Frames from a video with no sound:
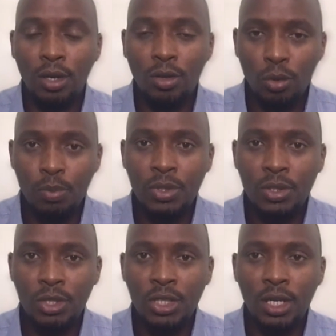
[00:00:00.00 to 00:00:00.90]
groups,
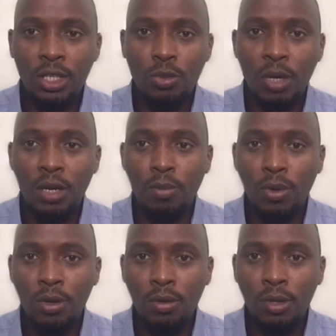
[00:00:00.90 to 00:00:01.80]
we shall expand
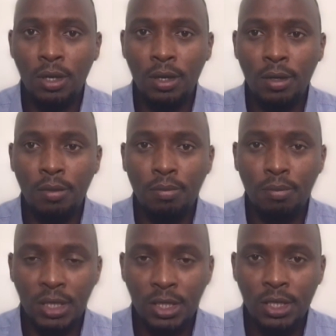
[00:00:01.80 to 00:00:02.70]
more.
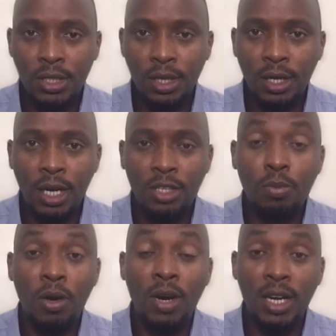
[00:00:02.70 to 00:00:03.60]
But as
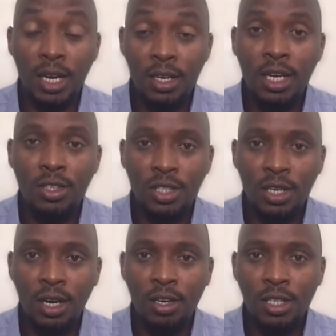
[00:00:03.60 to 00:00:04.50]
per our guidelines
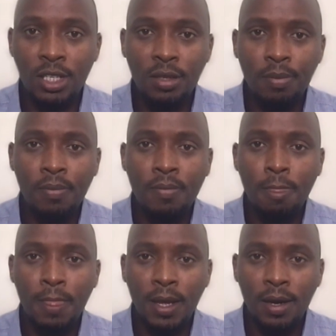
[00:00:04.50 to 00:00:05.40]
currently,
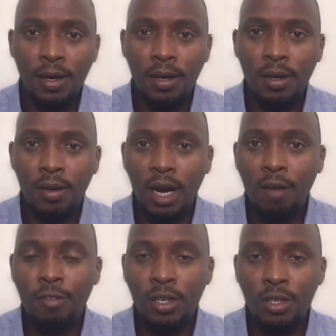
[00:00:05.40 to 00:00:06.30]

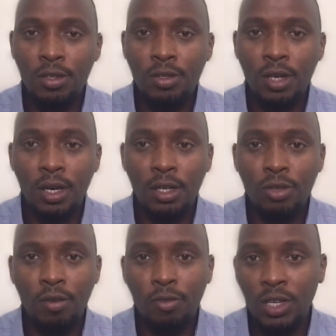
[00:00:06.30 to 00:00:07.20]
after the
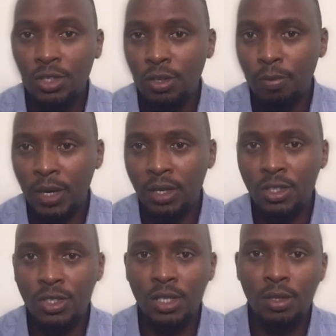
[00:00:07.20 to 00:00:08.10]
12 weeks of
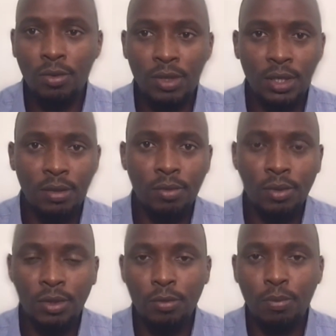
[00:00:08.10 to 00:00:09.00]
pregnancy, we
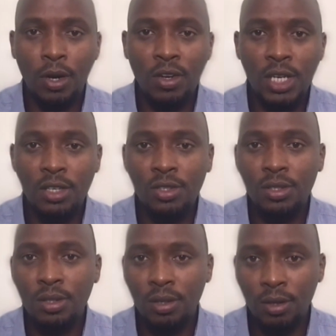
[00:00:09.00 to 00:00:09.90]

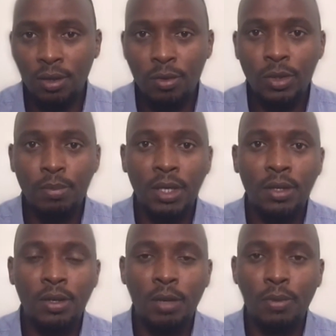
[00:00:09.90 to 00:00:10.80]
prioritize all
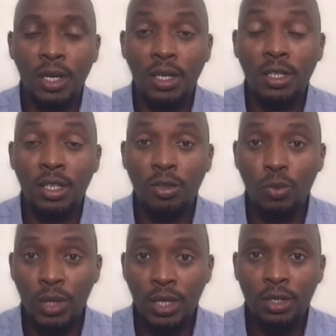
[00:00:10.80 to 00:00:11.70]
women who are pregnant
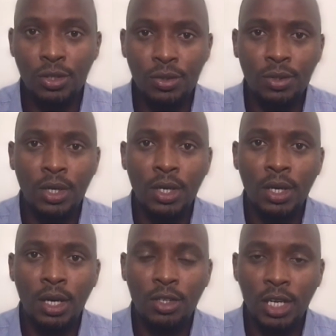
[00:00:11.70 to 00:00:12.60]
and willing to
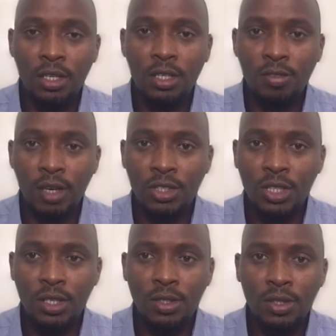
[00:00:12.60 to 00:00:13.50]
take these
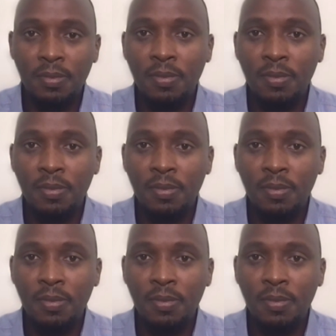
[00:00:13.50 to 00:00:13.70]
vaccines.